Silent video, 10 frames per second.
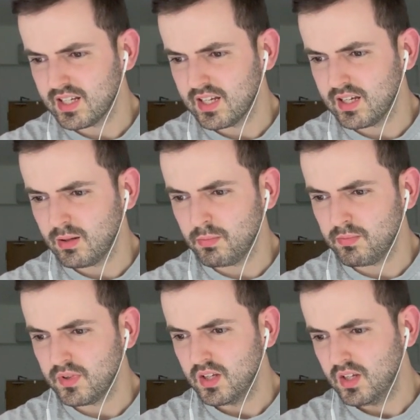
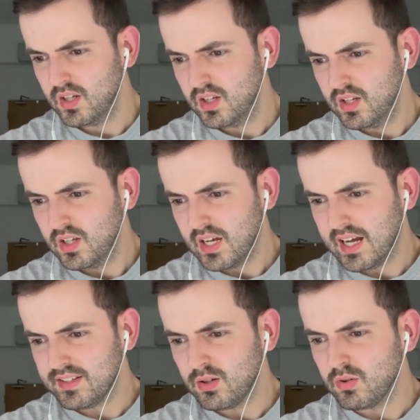I
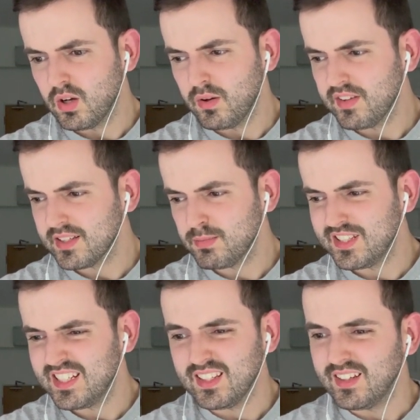don't know if that's
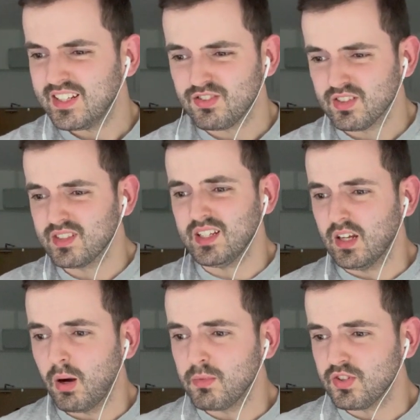particularly interesting
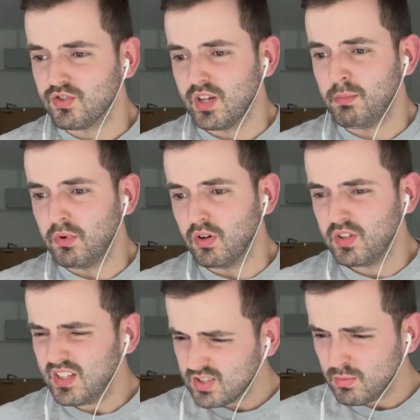commentary, but
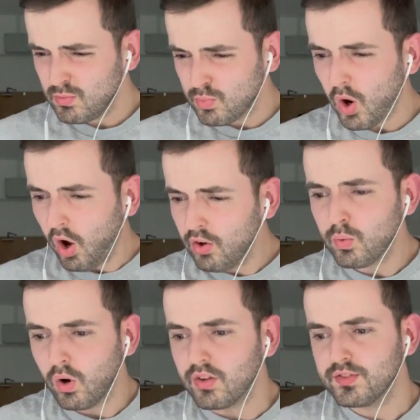there's some odd
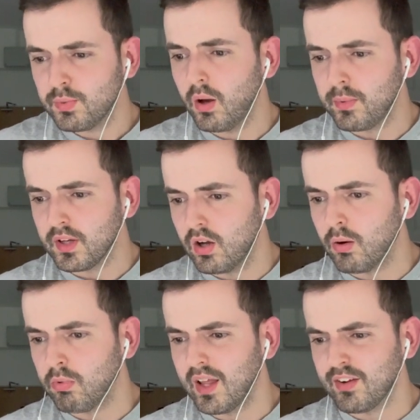ones popping
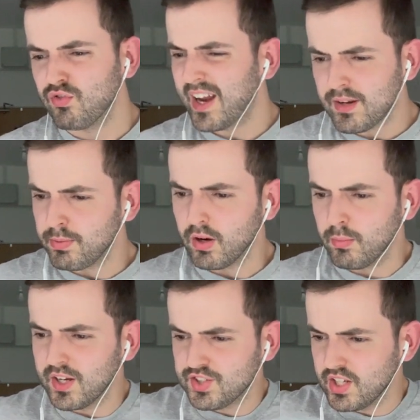up, like Redbone
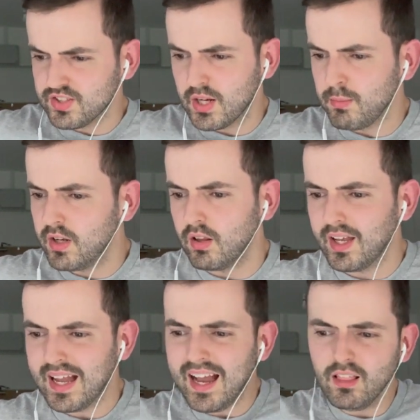by Childish Gambino.
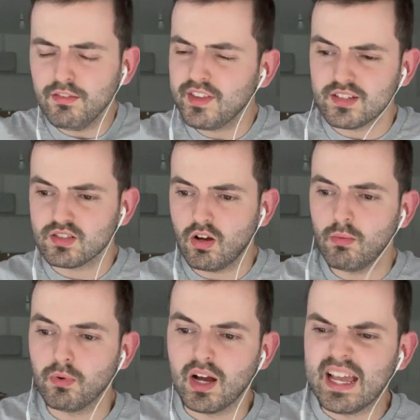Like, I love that
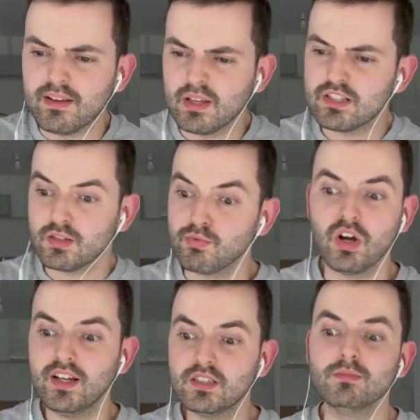song, but it
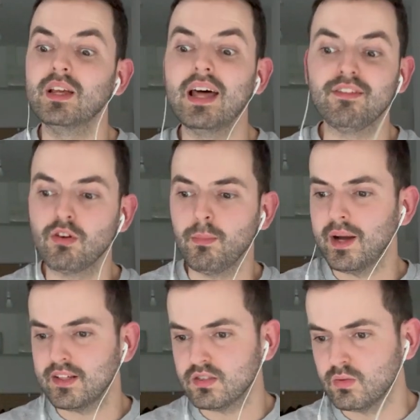surprises me that I've gone
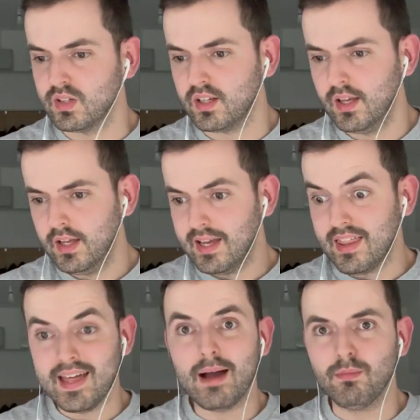back to it
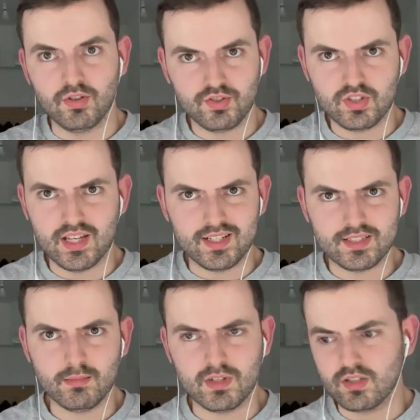that much that
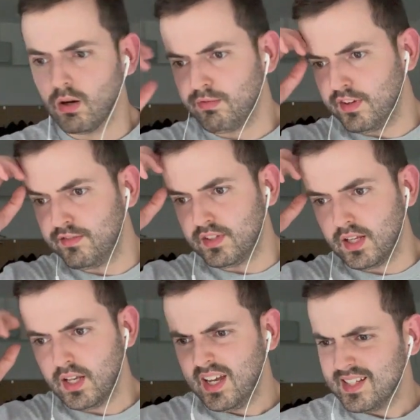it's in my top
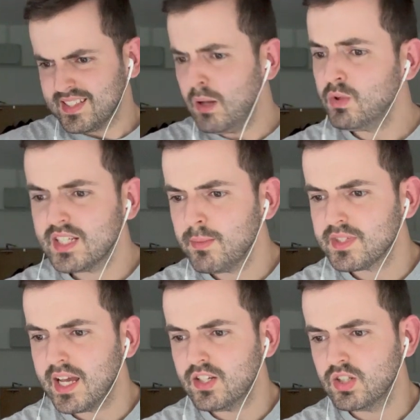50. Same with
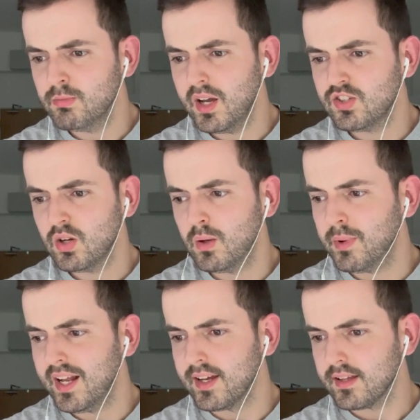Temptation by Joey
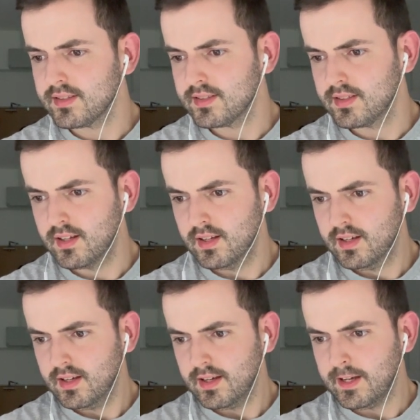Badass.
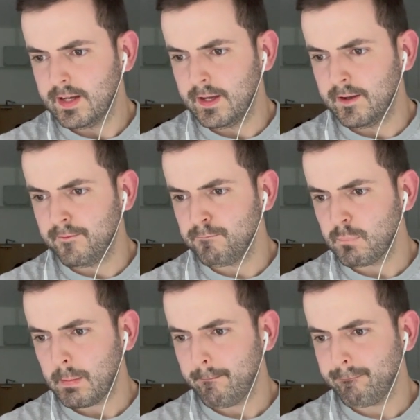Yeah,
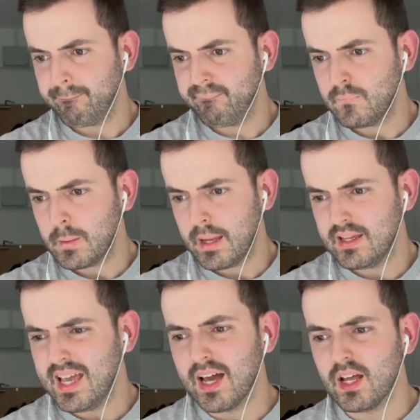
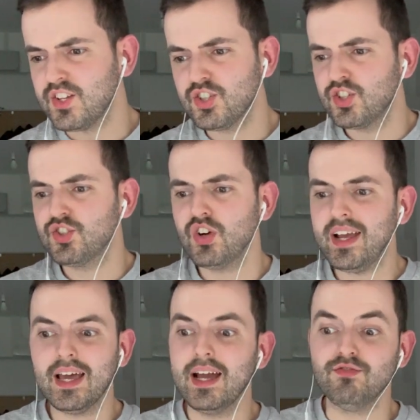it's just a
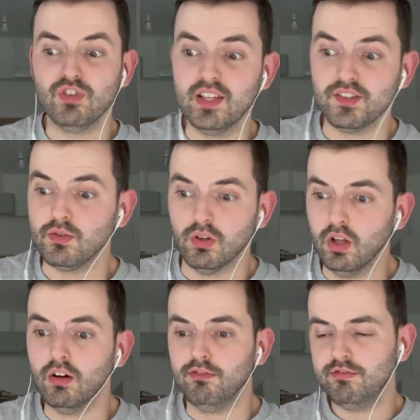track that I really do
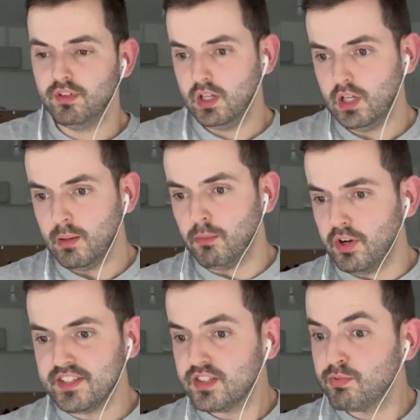love,
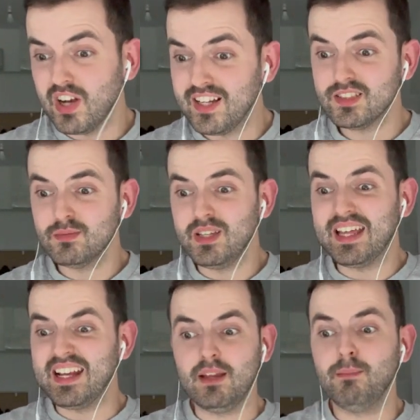but it surprises me
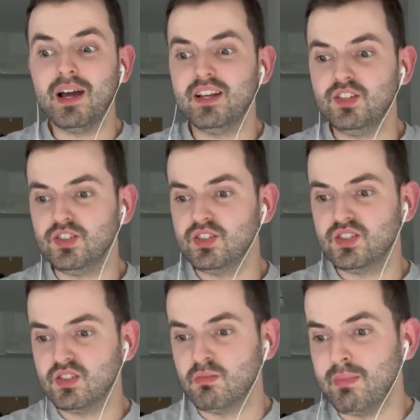that it
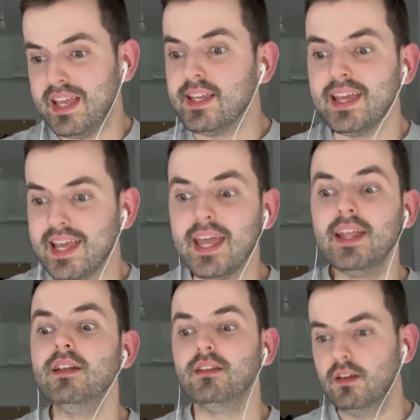manages to make it
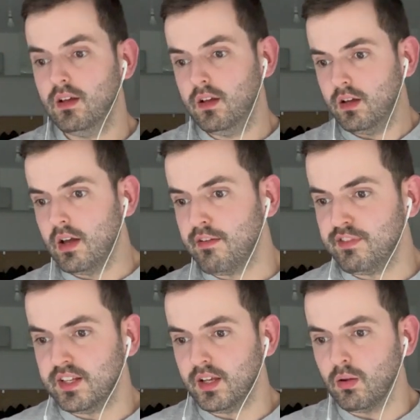in a
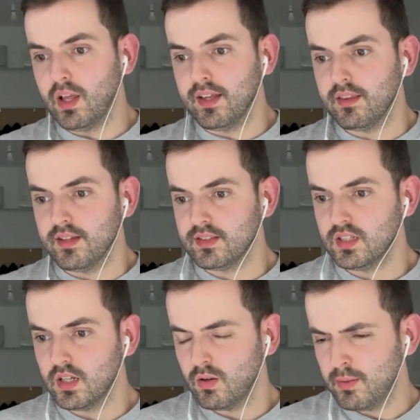video like this,
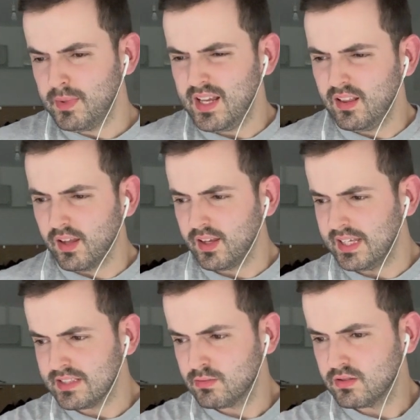you know what I mean? Like,
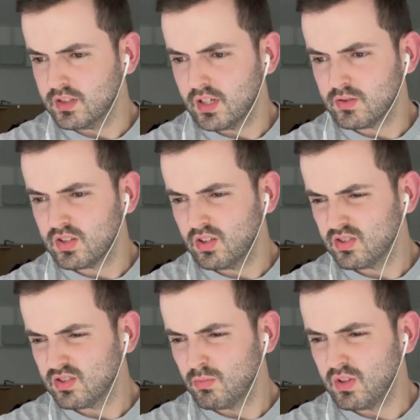it's, you know, it's
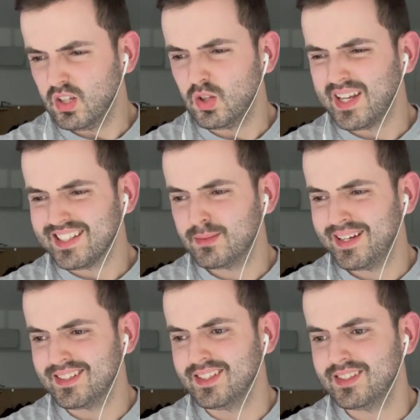not something you'd
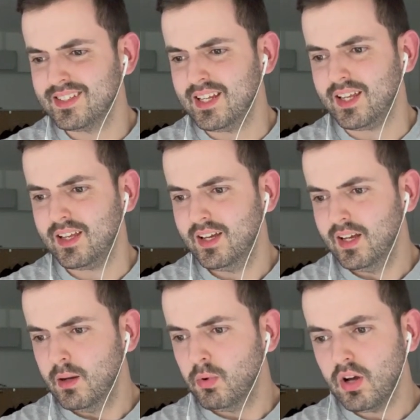expect to see,
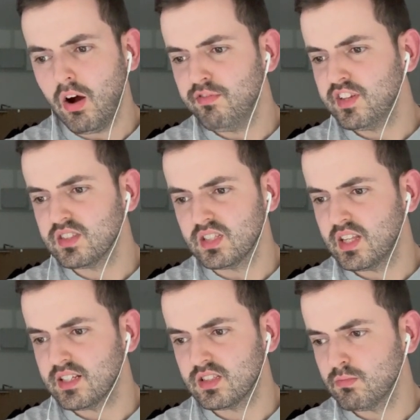but obviously
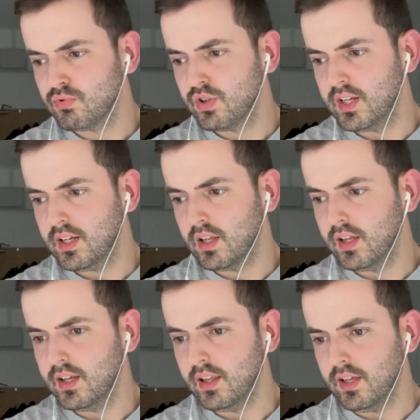there's some pretty
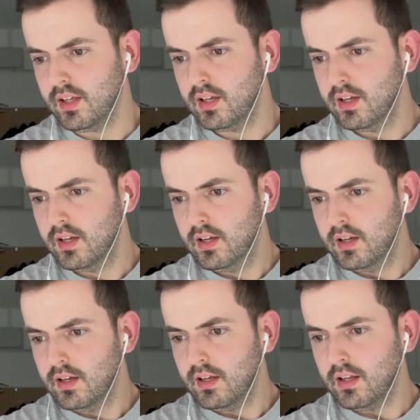clearly,
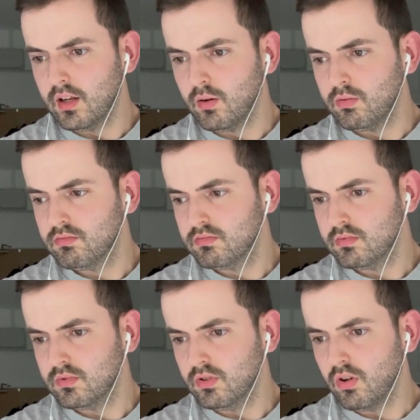you know,
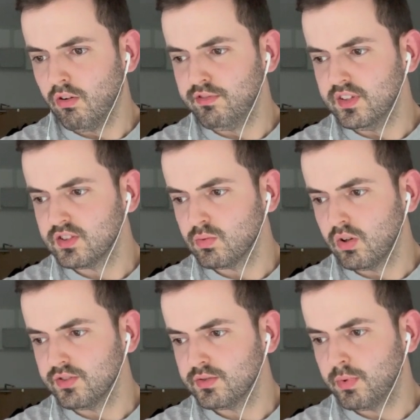obvious
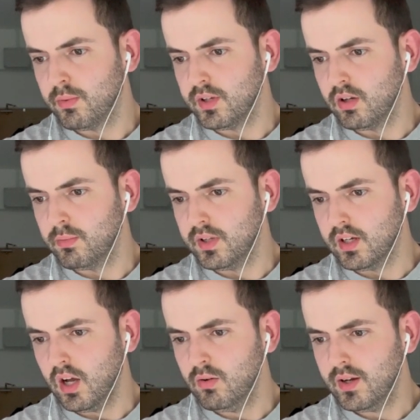ones popping up
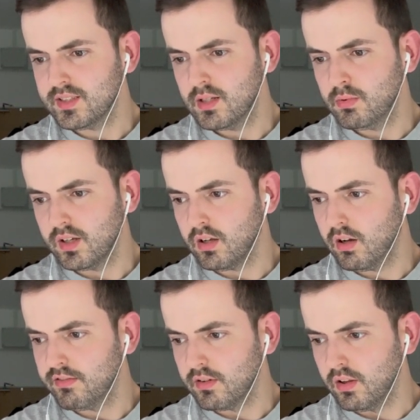here. Oh no, I skipped like
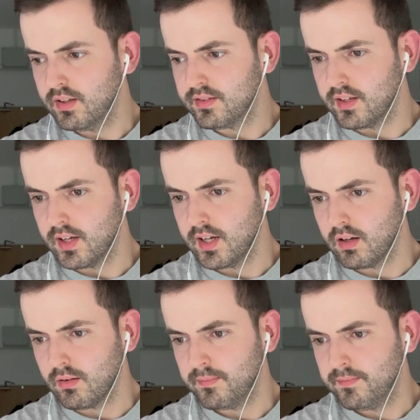half the list there,
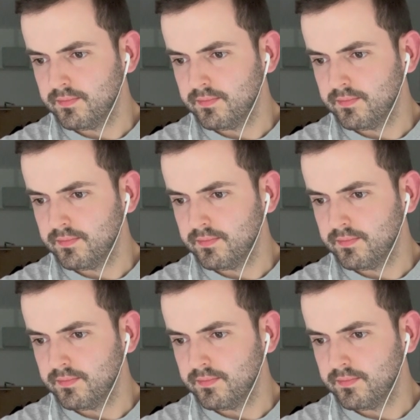hang on.